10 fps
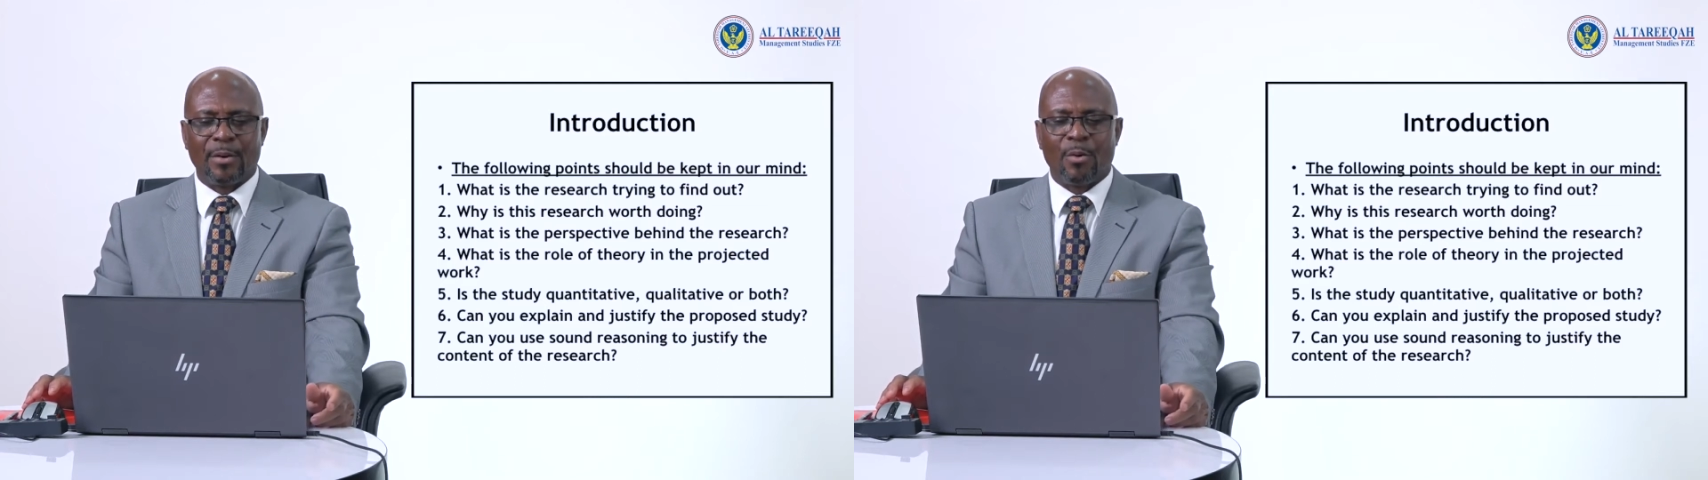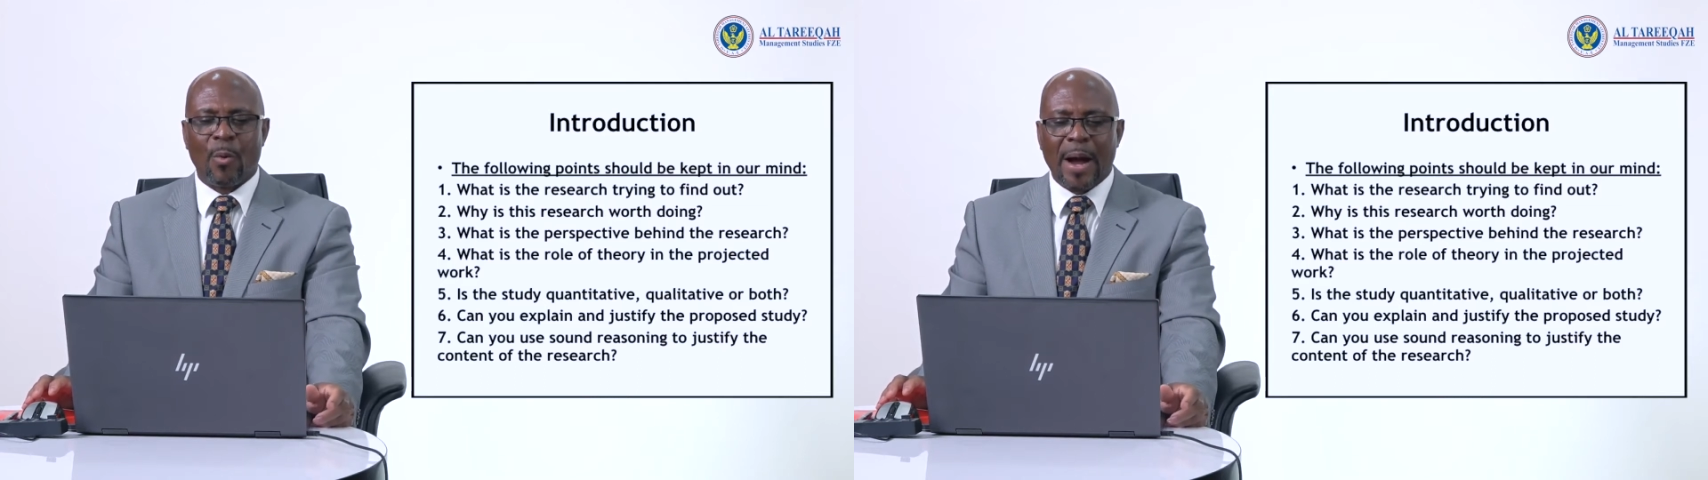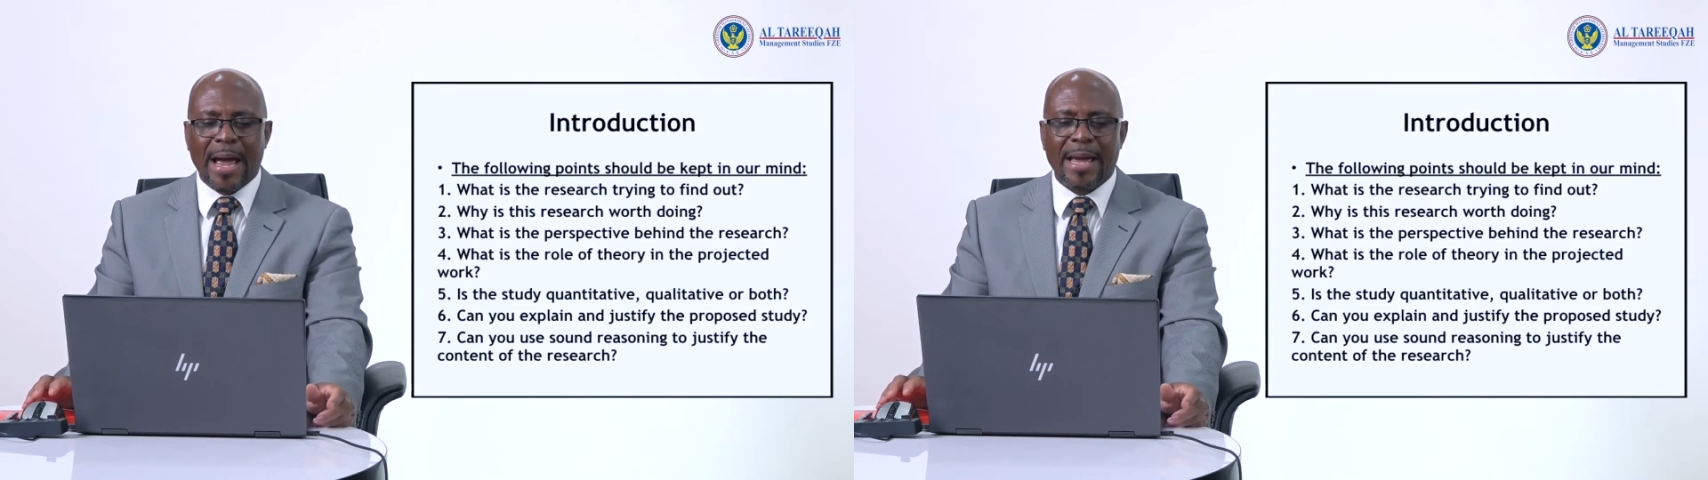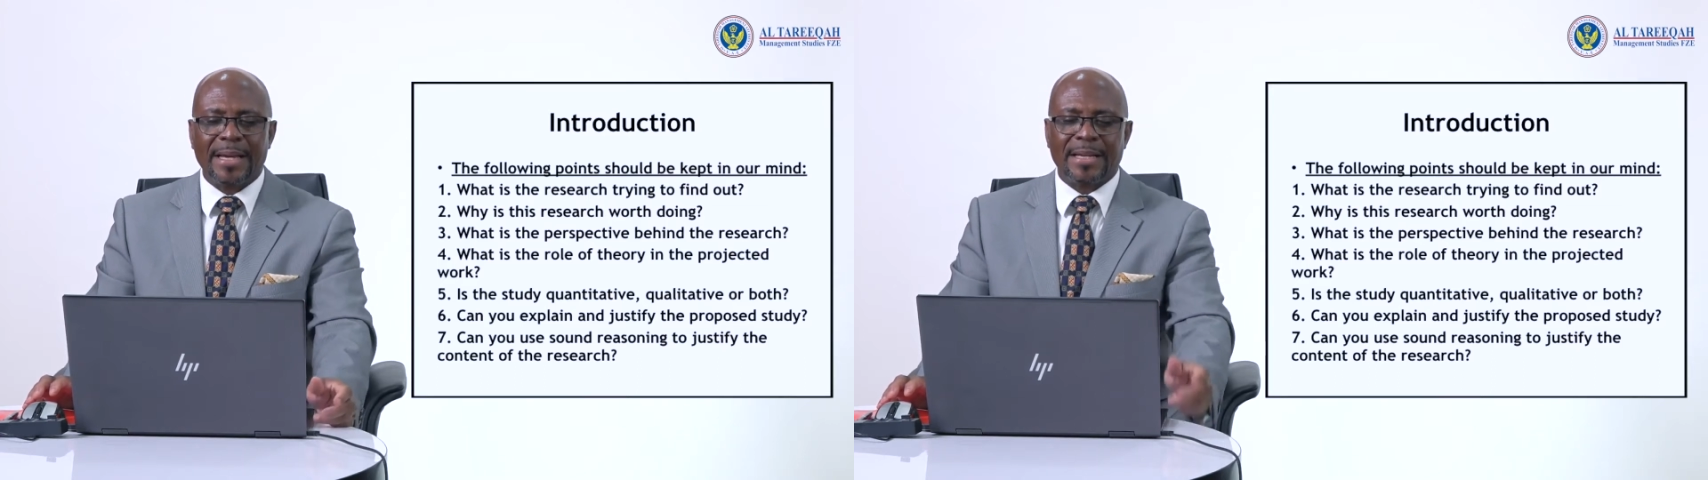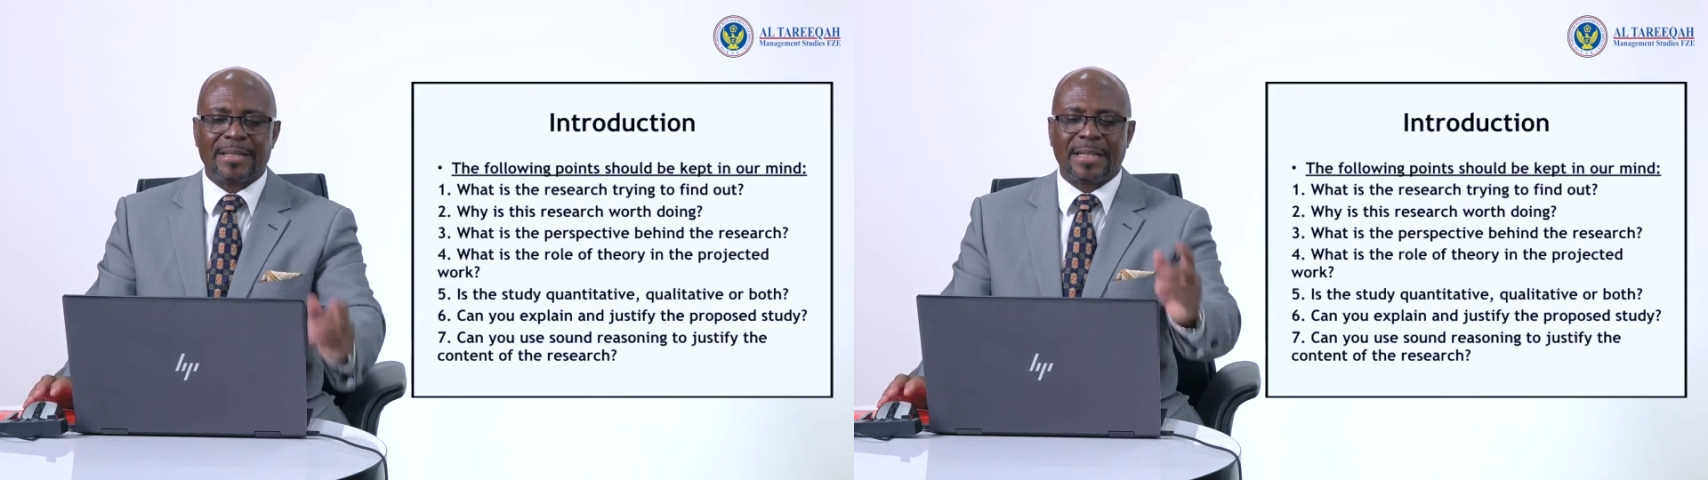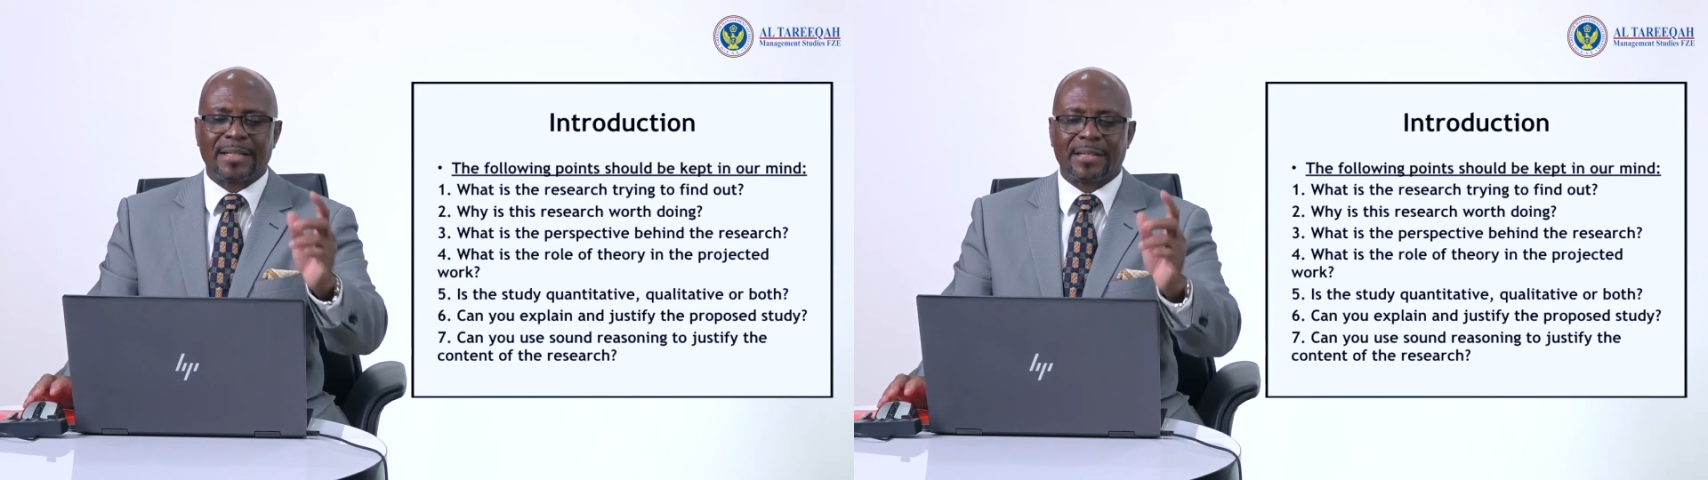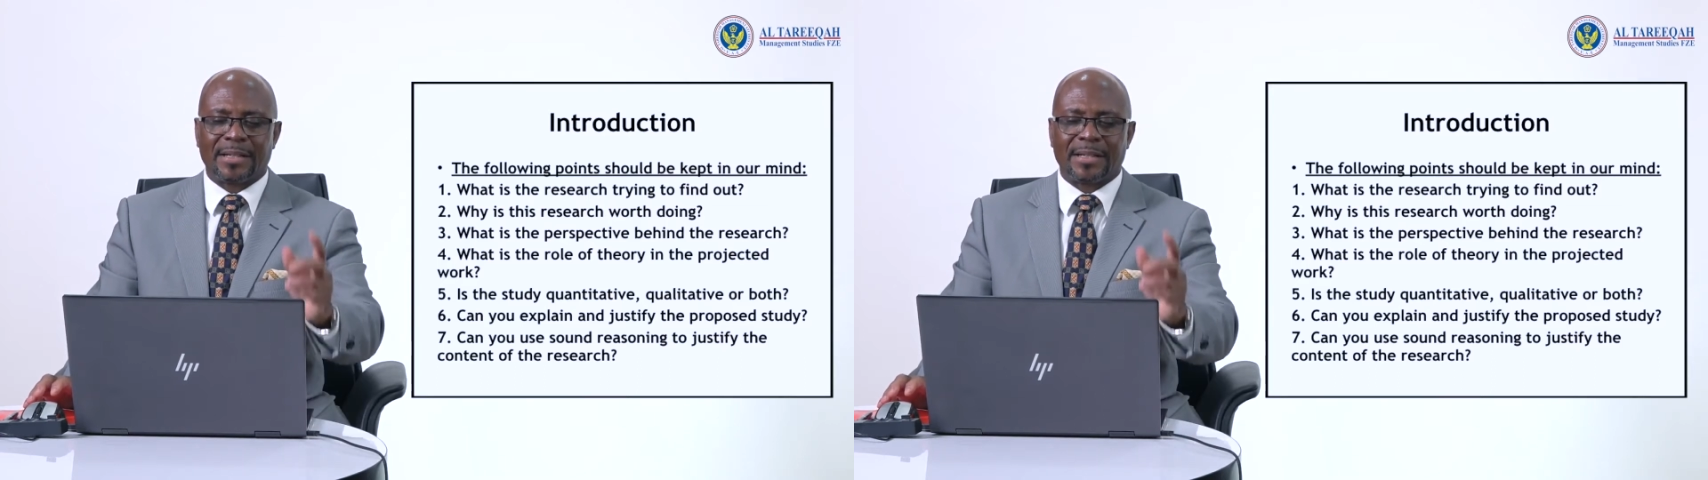Why is this